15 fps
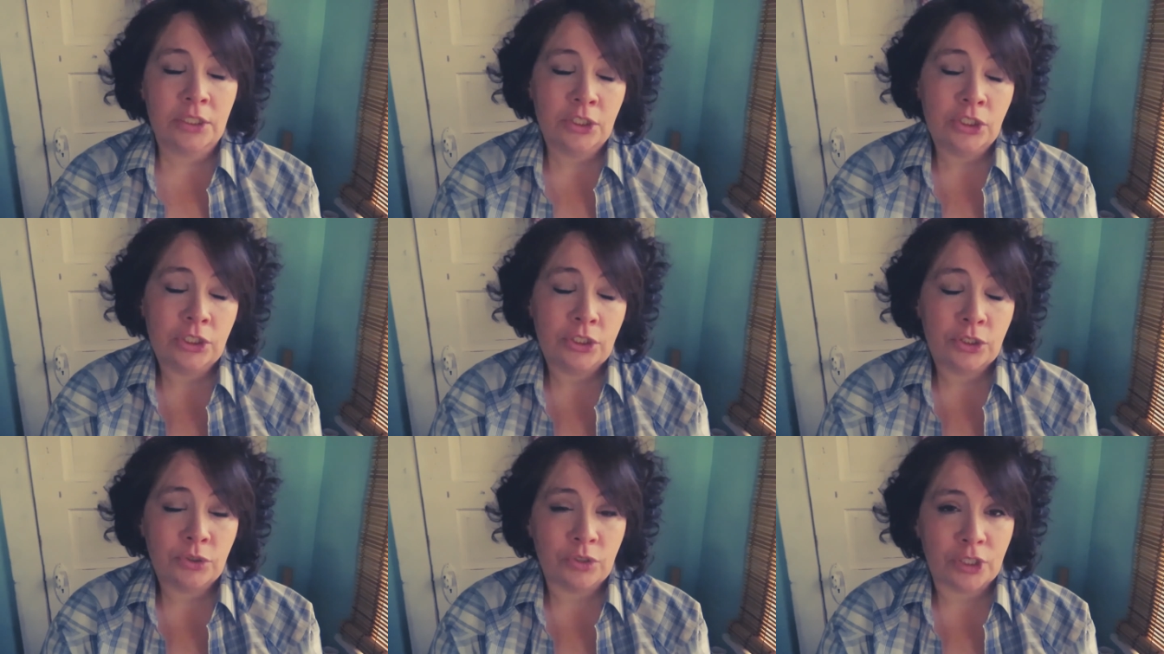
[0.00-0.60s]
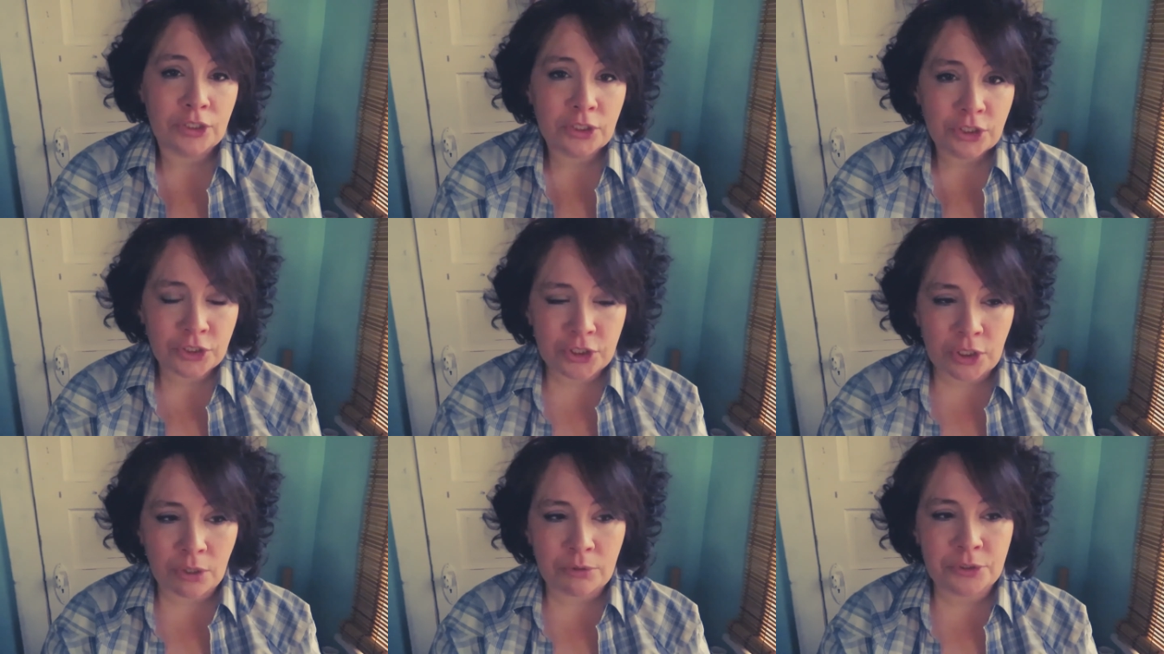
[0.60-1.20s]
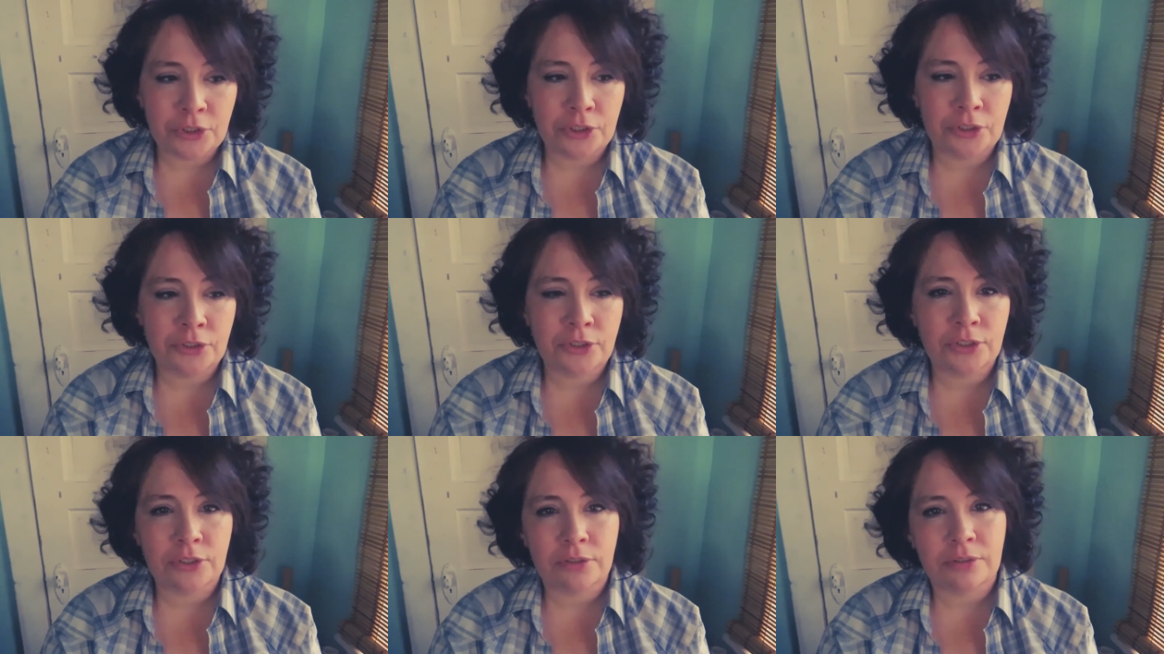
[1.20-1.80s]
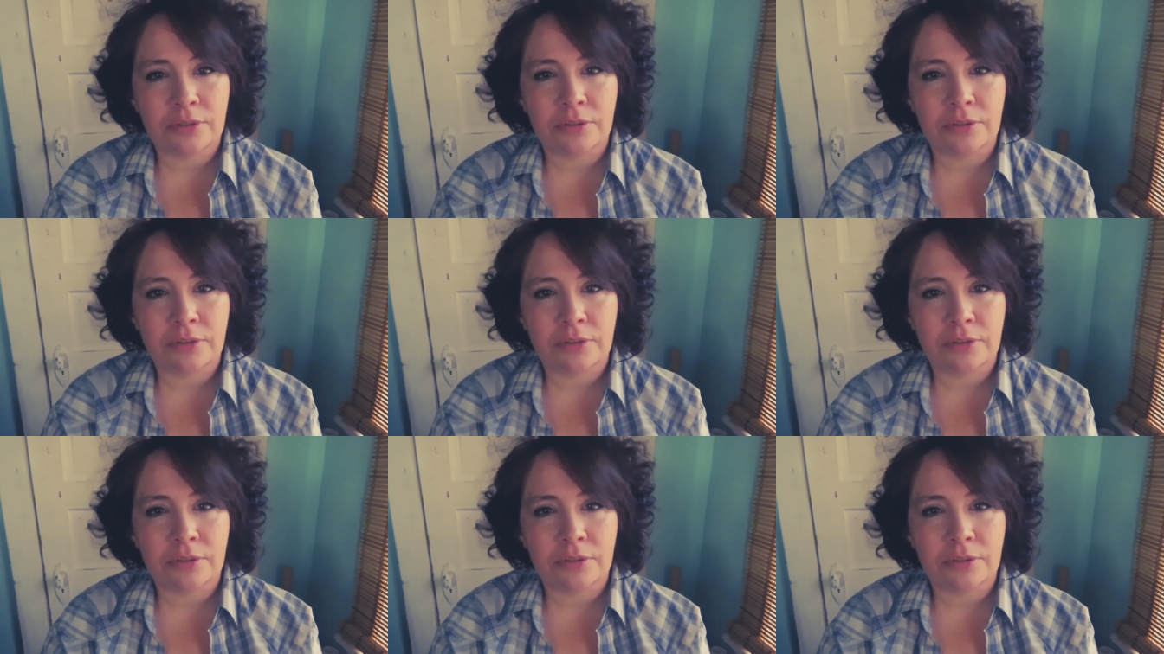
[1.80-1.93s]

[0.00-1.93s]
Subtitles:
Shrugged her shoulders,